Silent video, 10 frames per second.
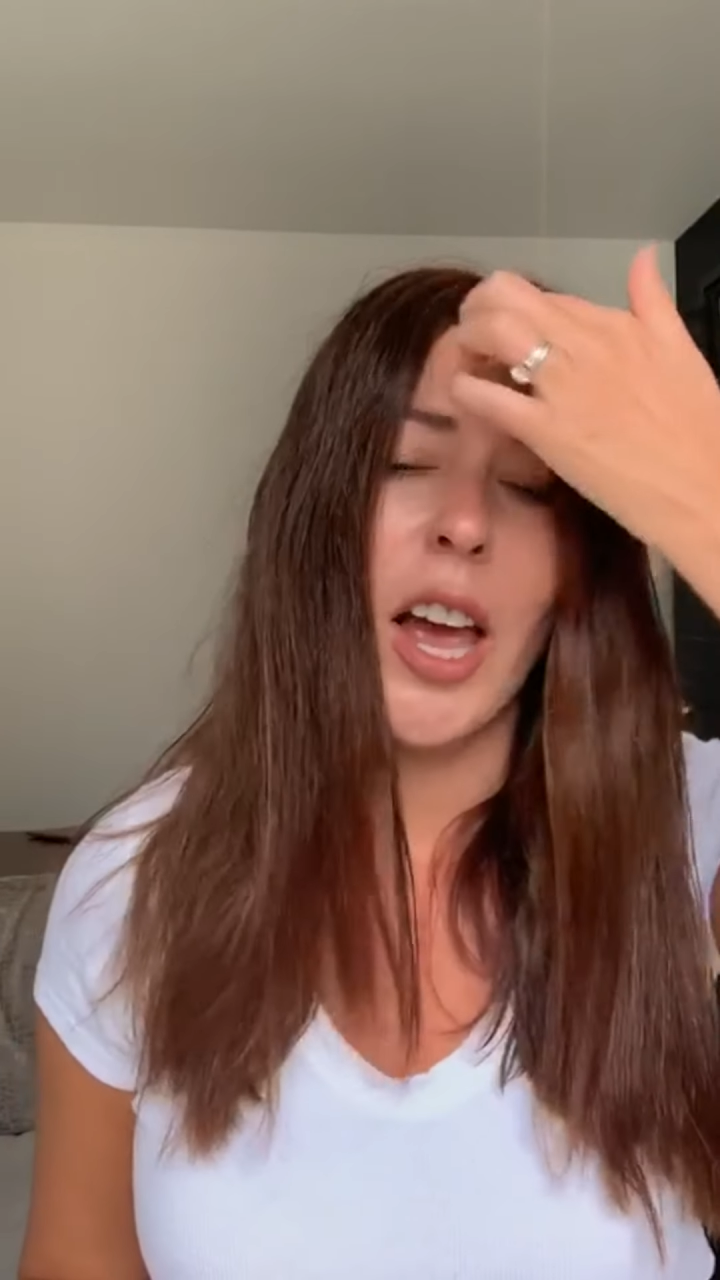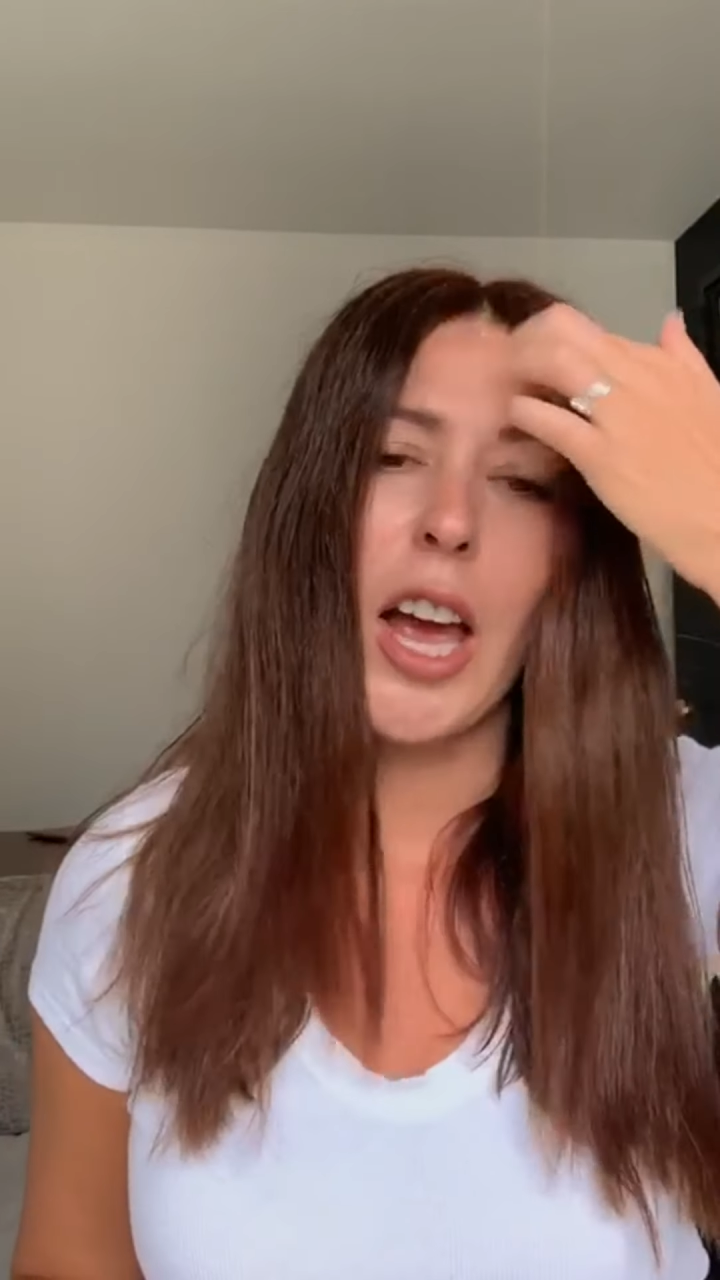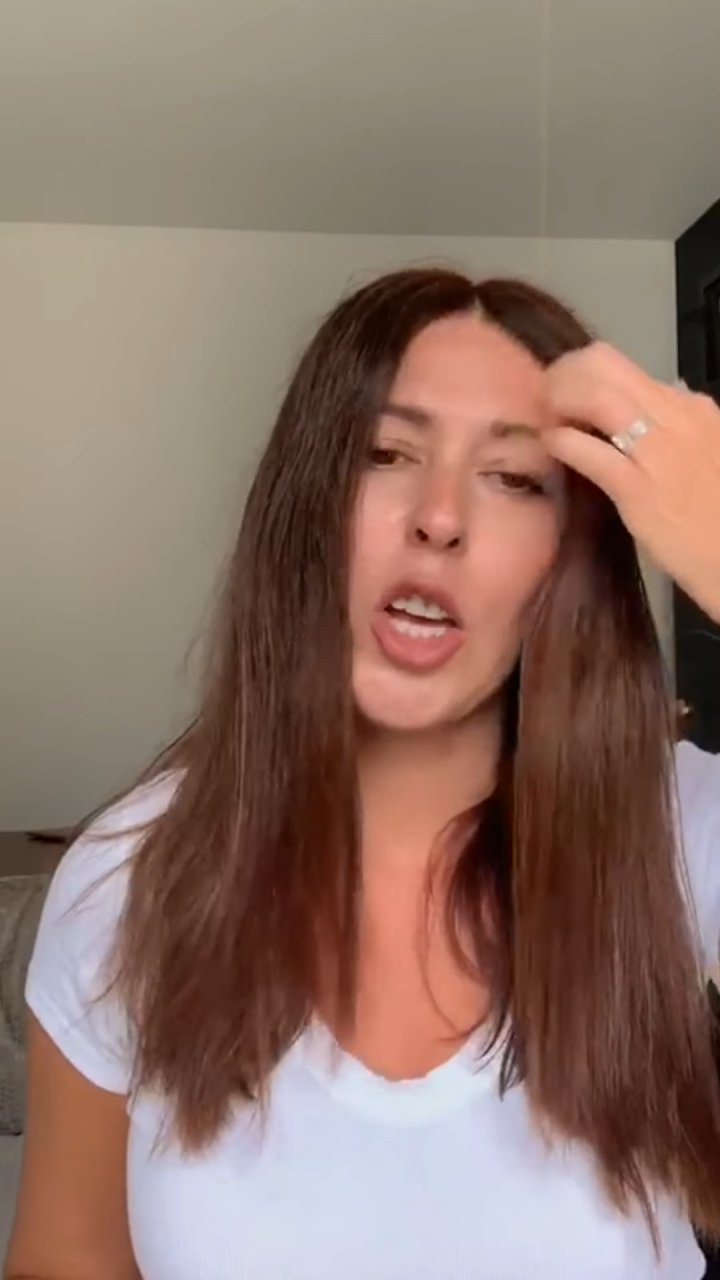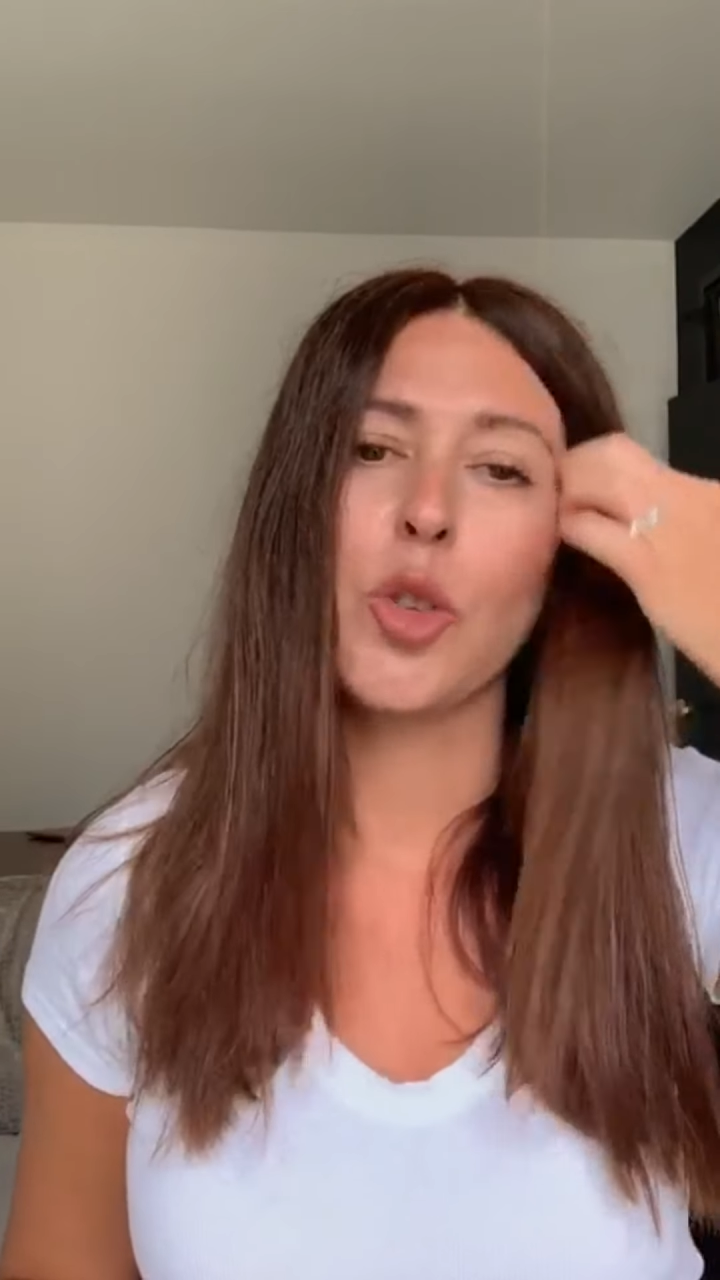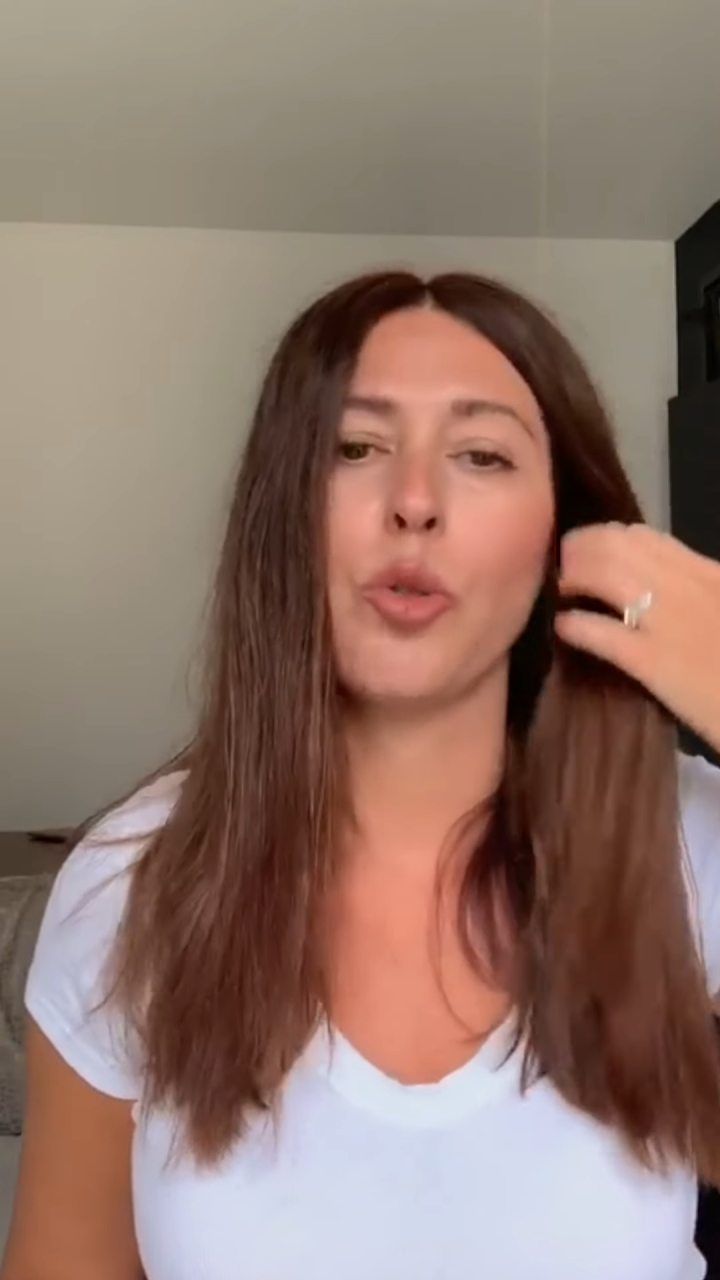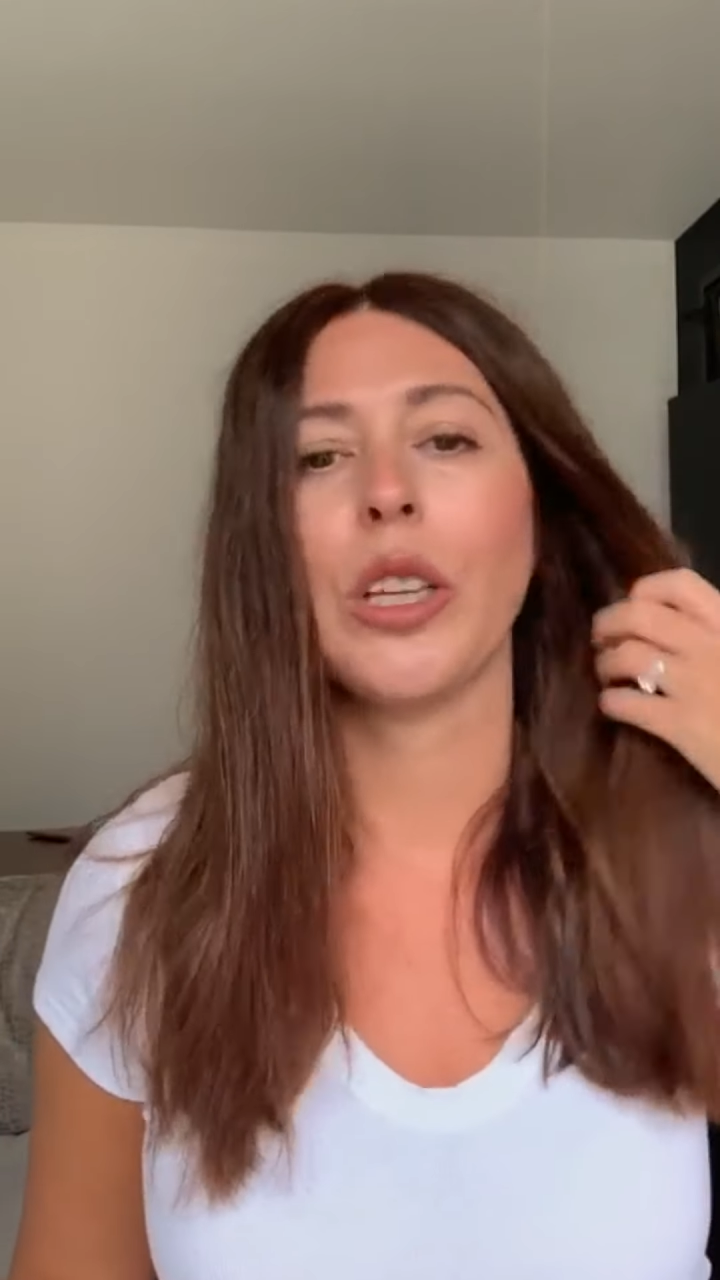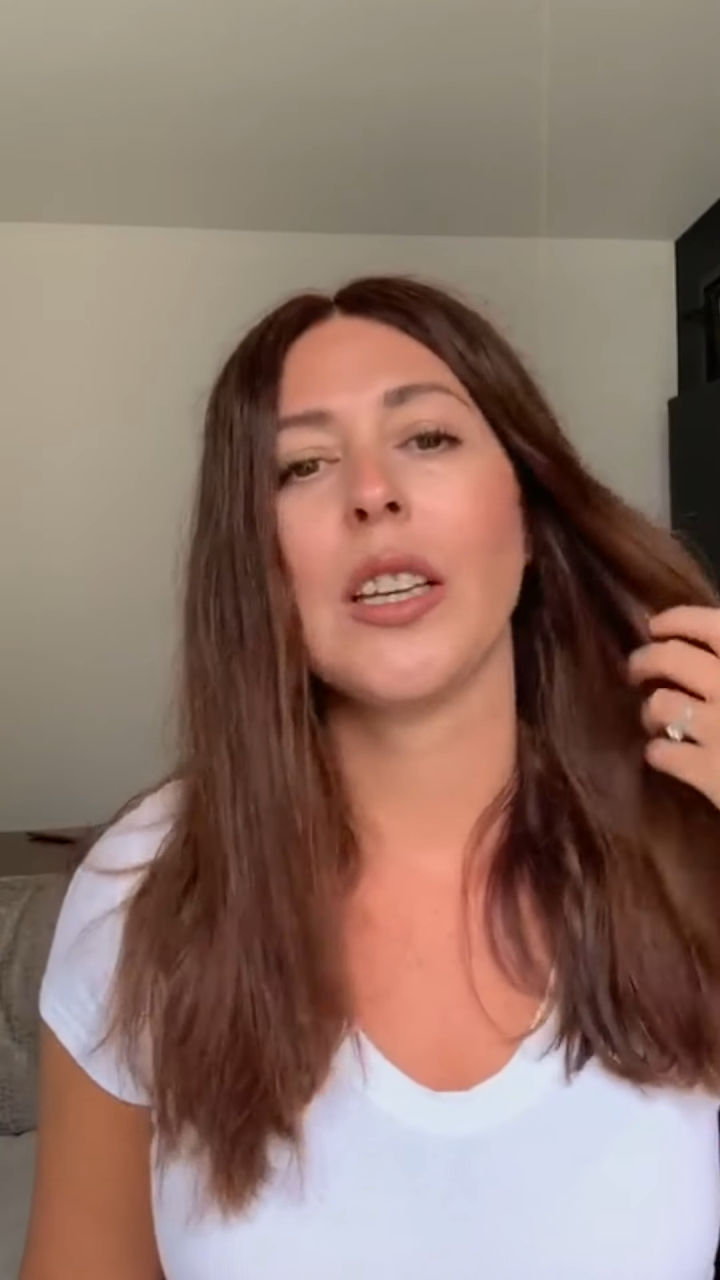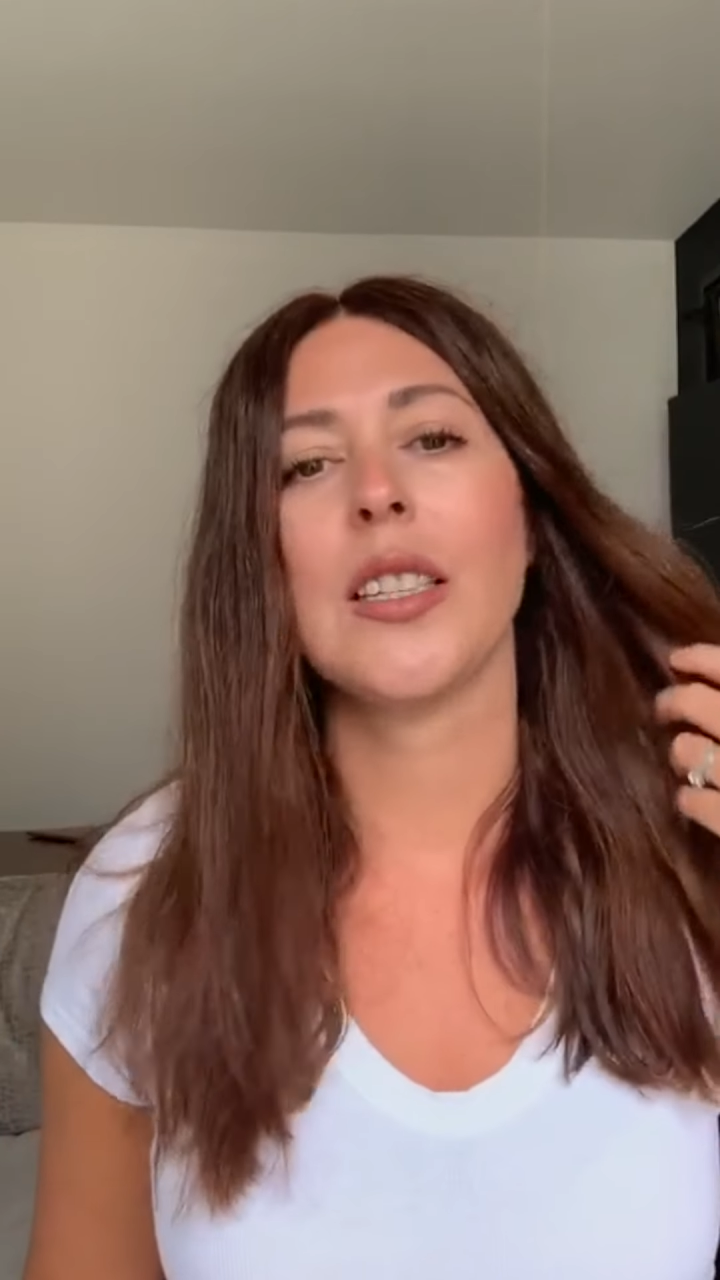It's really